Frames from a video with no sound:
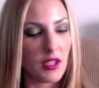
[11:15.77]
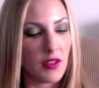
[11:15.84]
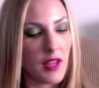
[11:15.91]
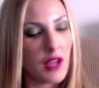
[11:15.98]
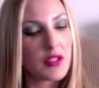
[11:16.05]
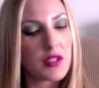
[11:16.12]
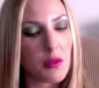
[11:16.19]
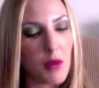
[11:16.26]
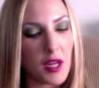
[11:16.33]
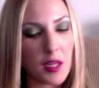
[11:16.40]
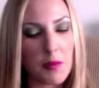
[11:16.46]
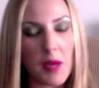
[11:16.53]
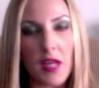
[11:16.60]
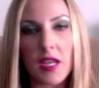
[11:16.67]
They also
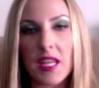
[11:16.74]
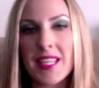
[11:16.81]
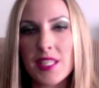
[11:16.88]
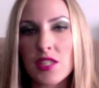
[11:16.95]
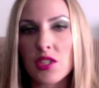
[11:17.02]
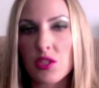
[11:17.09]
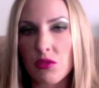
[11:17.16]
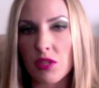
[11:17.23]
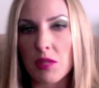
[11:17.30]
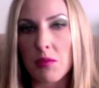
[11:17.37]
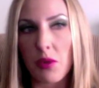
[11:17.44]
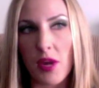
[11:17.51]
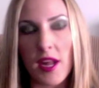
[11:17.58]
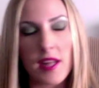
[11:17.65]
recommend industry
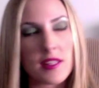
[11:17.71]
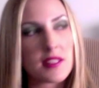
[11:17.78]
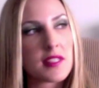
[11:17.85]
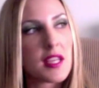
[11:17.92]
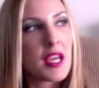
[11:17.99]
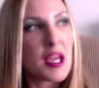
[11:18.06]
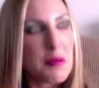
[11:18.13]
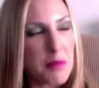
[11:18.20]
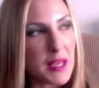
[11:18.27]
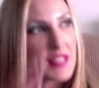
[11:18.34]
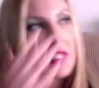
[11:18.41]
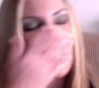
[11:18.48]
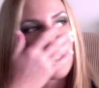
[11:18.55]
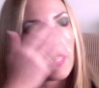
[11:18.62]
brands.
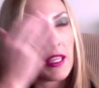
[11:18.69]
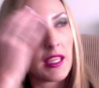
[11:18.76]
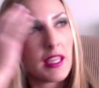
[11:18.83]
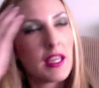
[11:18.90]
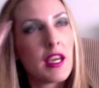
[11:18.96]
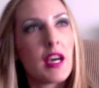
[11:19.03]
Basically,